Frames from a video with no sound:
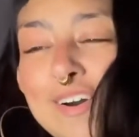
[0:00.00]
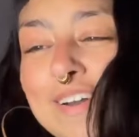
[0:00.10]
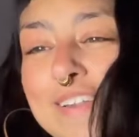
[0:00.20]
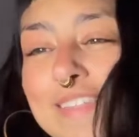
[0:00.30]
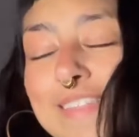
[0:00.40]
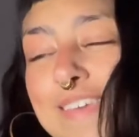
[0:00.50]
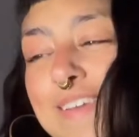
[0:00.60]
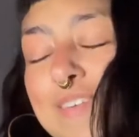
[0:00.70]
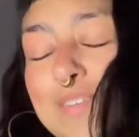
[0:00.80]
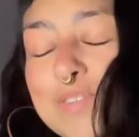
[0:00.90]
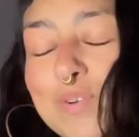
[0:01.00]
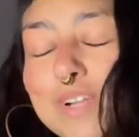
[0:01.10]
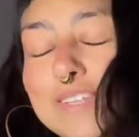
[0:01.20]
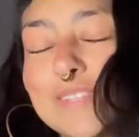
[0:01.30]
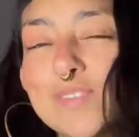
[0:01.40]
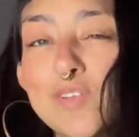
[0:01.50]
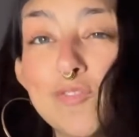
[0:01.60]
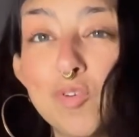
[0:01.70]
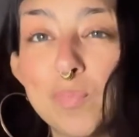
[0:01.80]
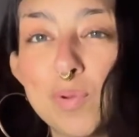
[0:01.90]
on the Taurus
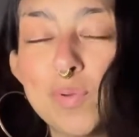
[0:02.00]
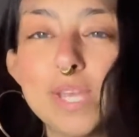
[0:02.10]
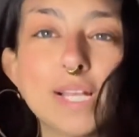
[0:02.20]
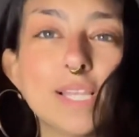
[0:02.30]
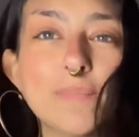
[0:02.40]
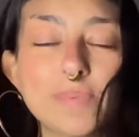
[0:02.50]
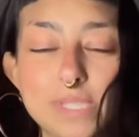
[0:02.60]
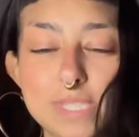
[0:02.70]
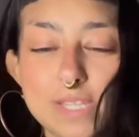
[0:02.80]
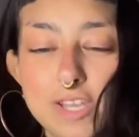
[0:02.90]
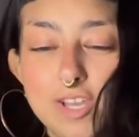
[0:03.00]
full moon eclipse.